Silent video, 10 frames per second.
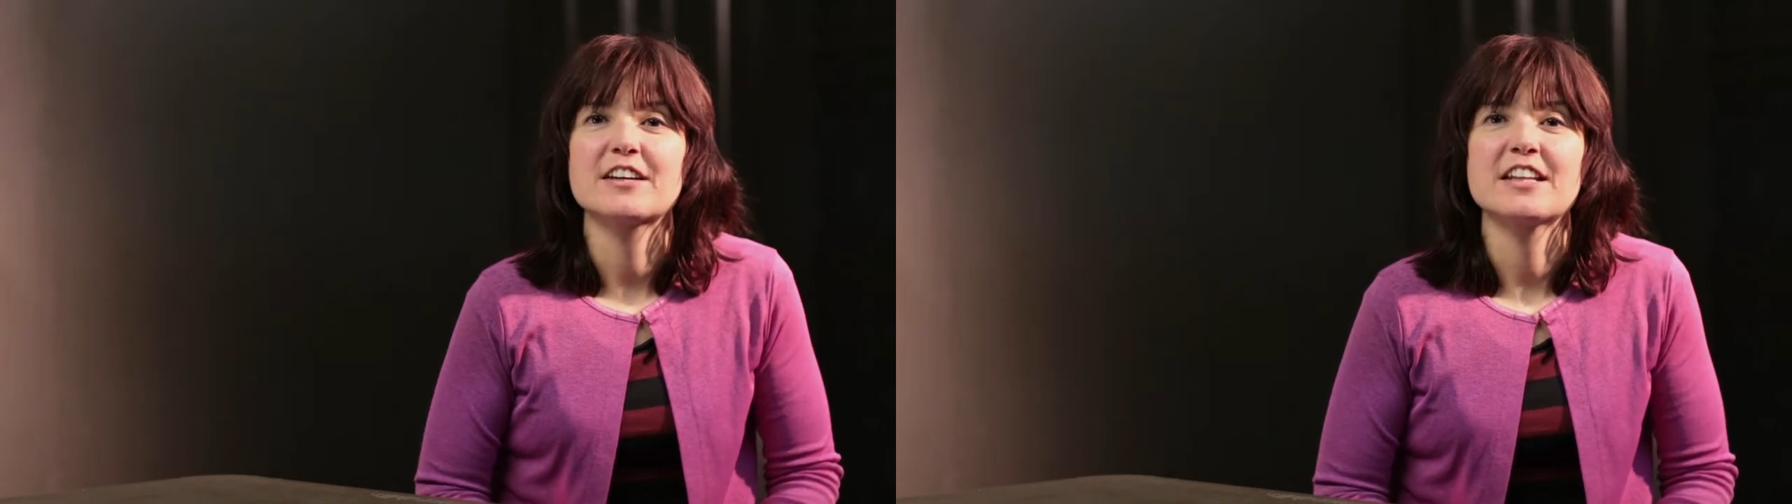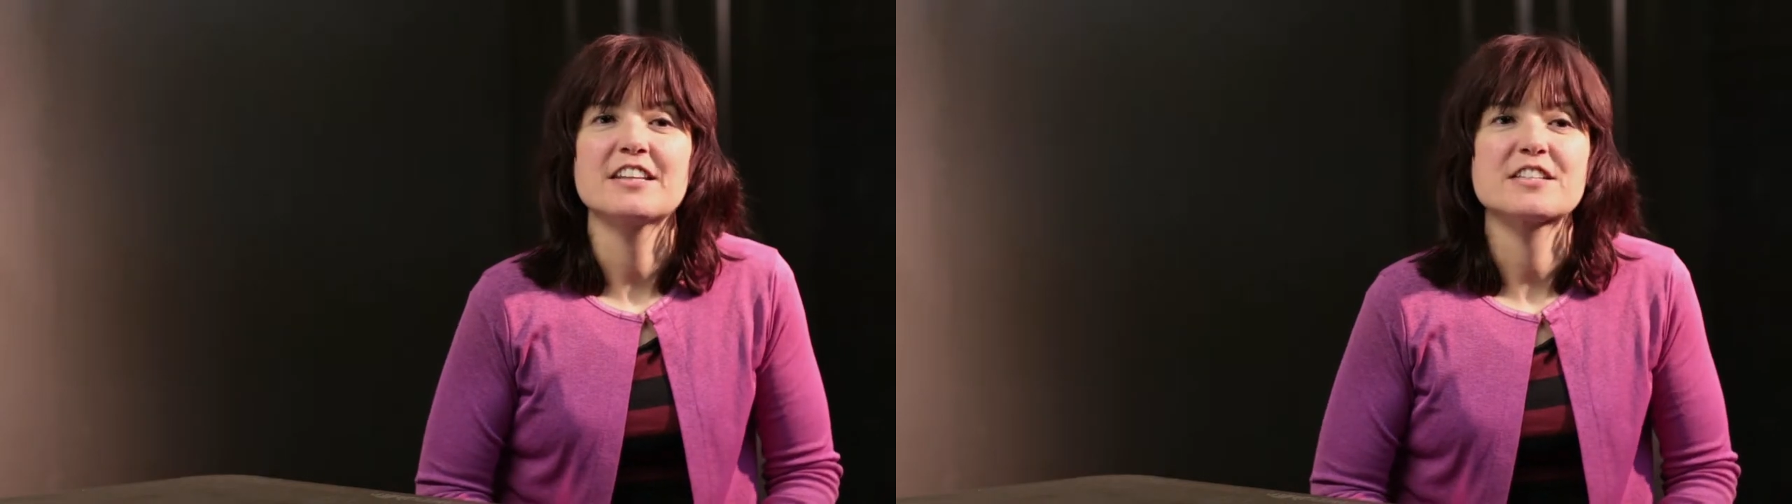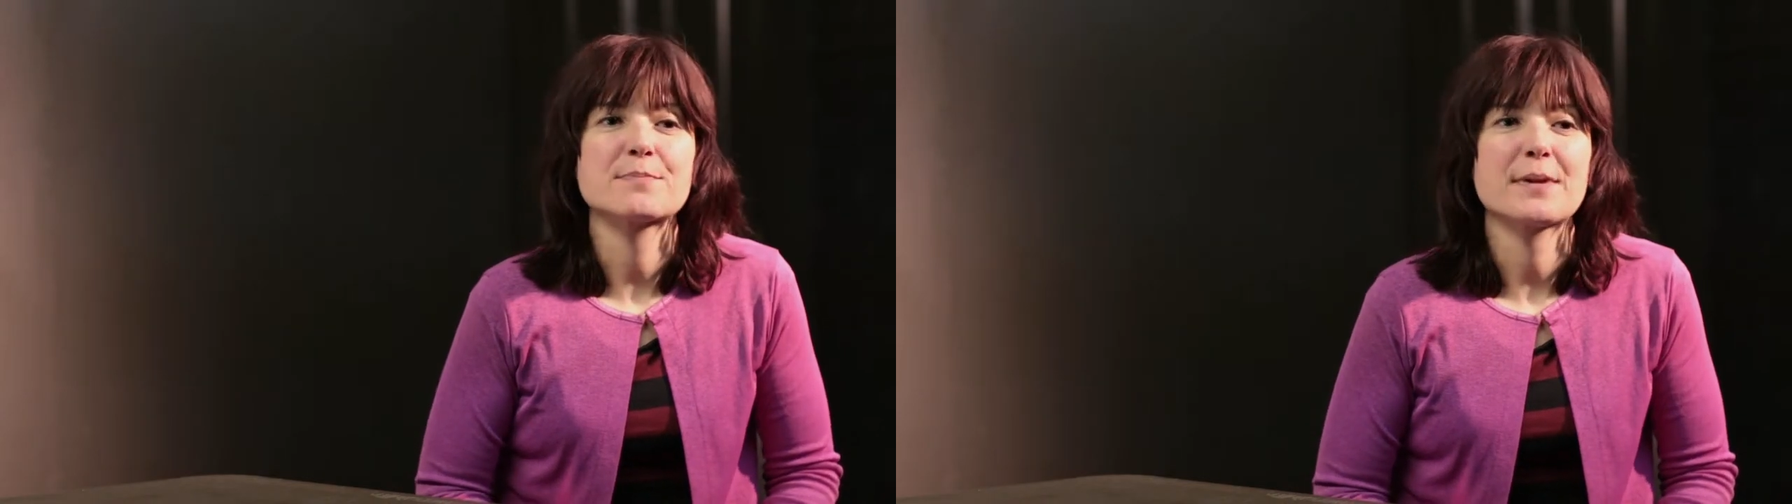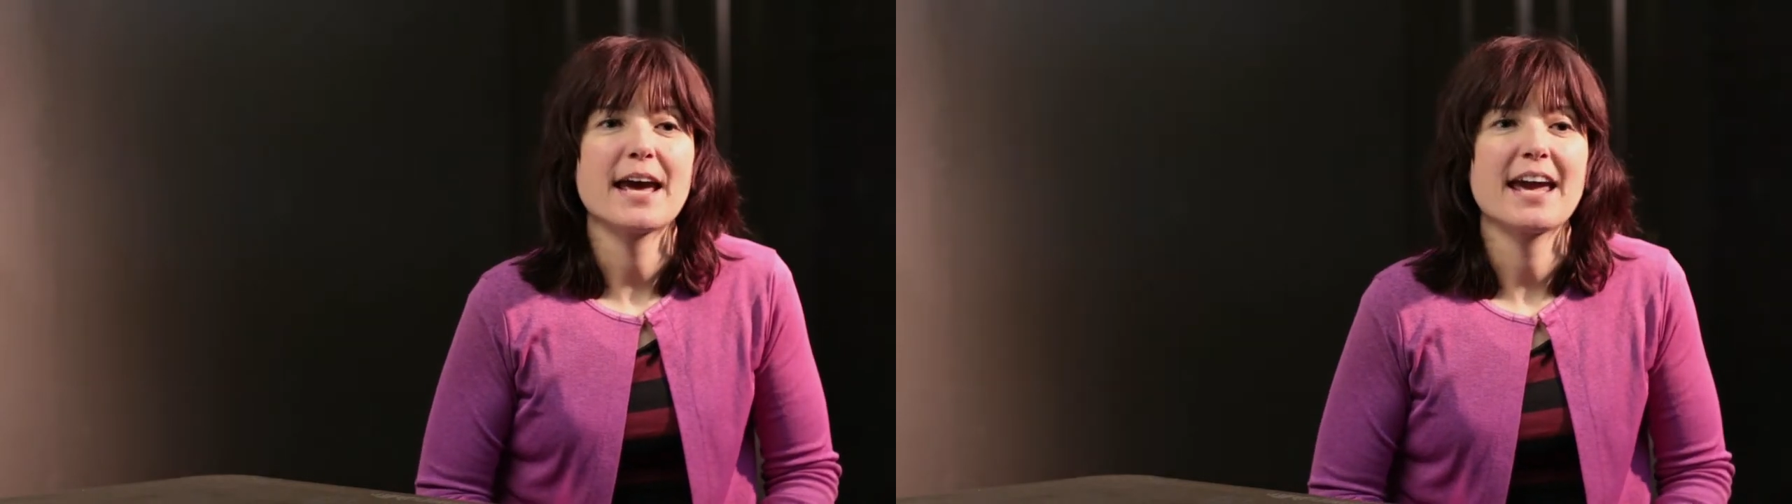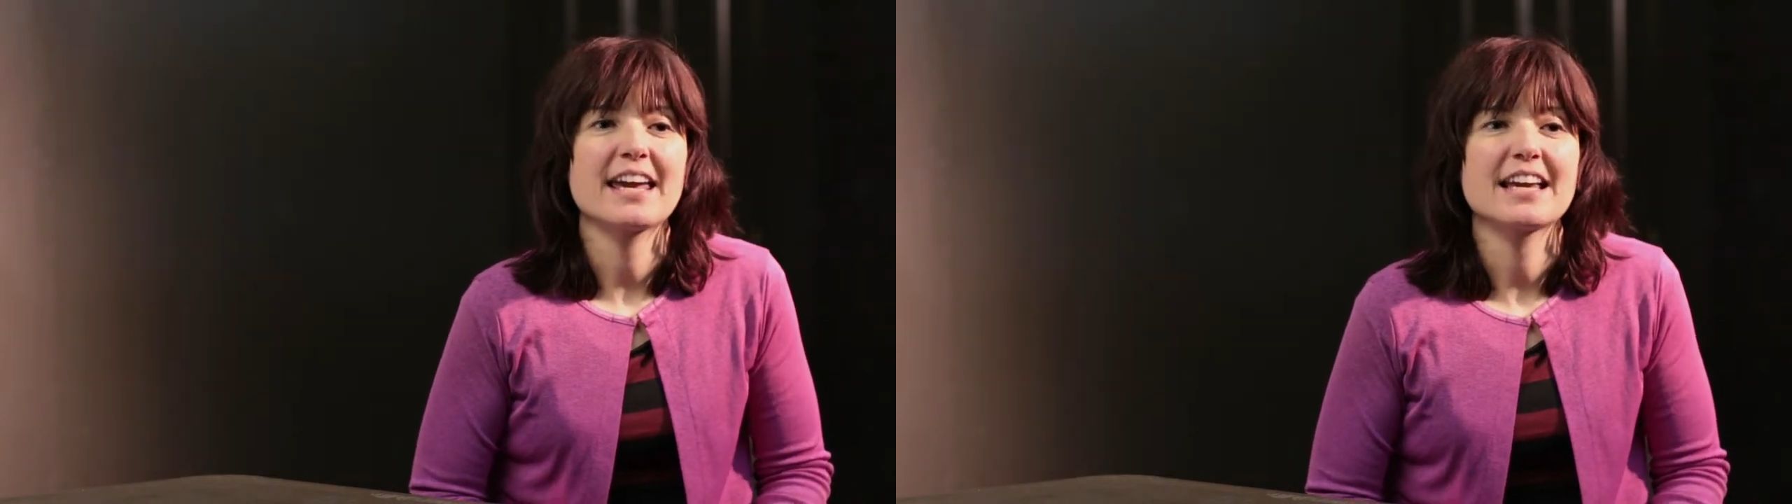in this
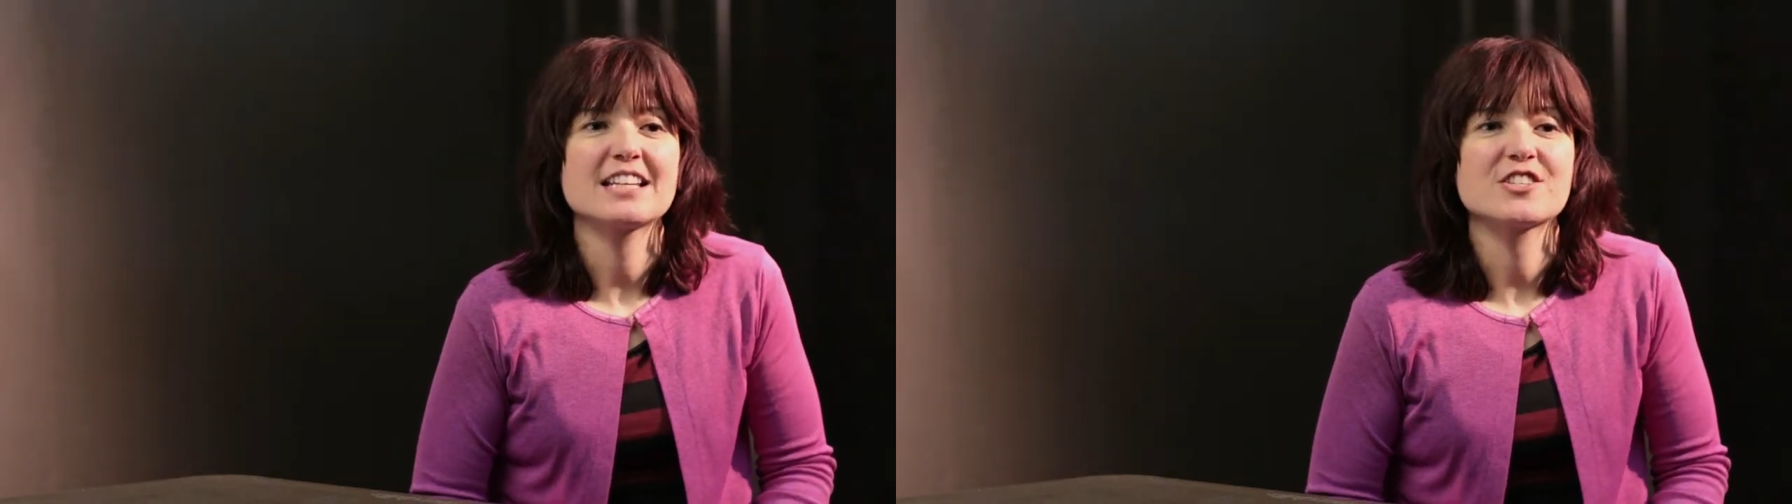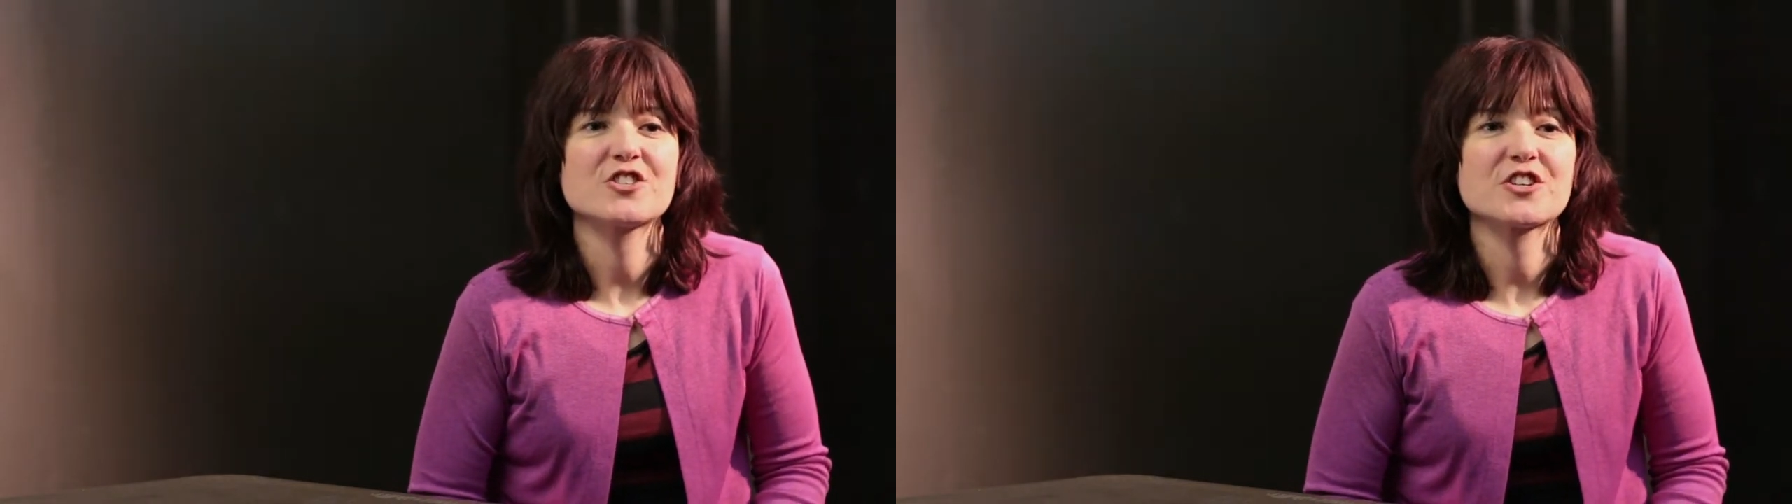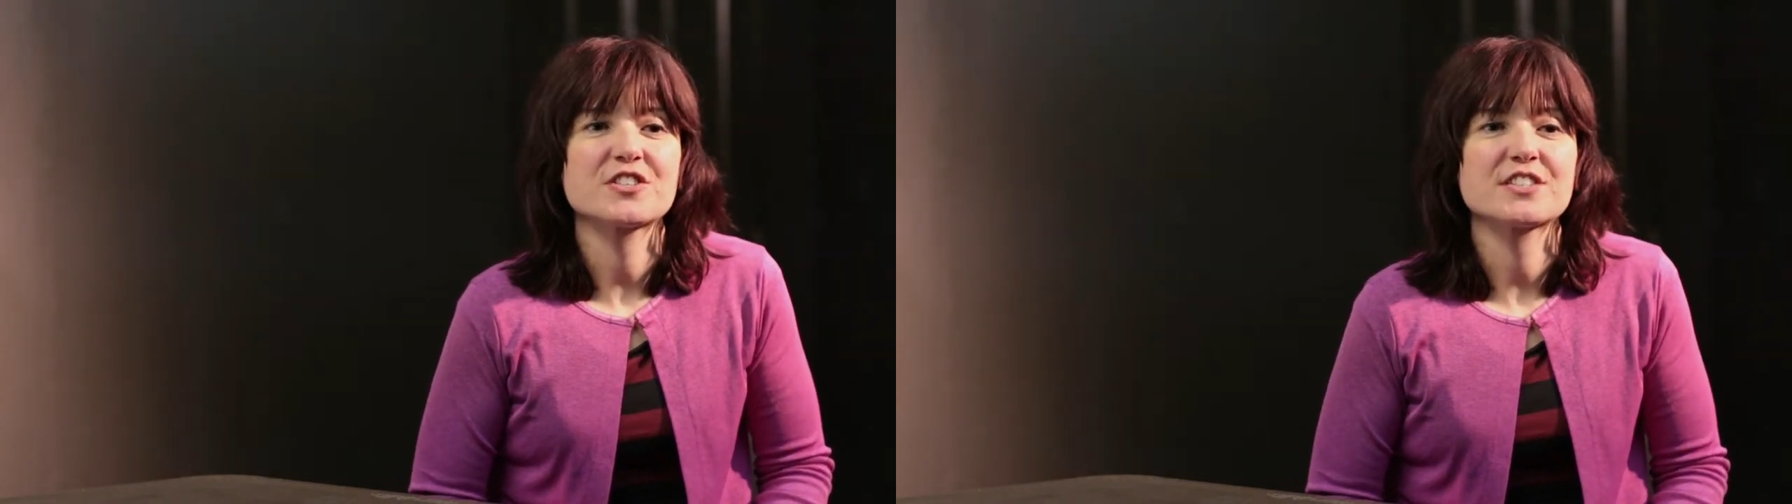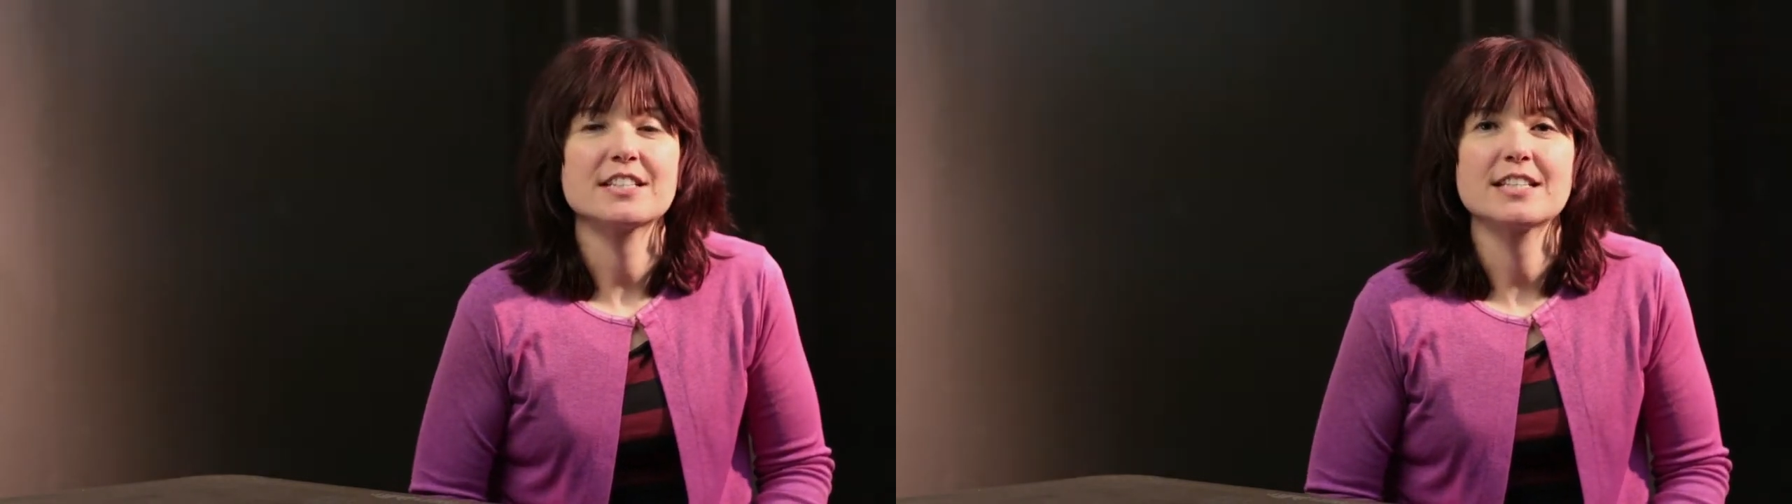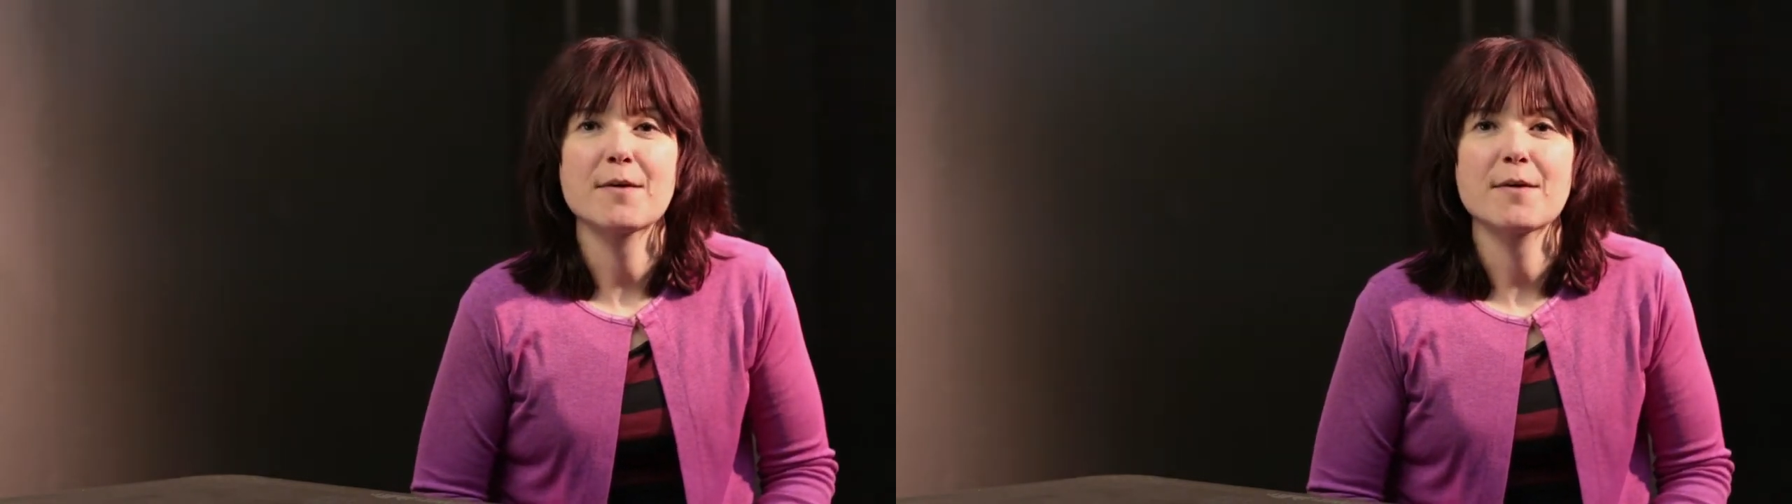play is just the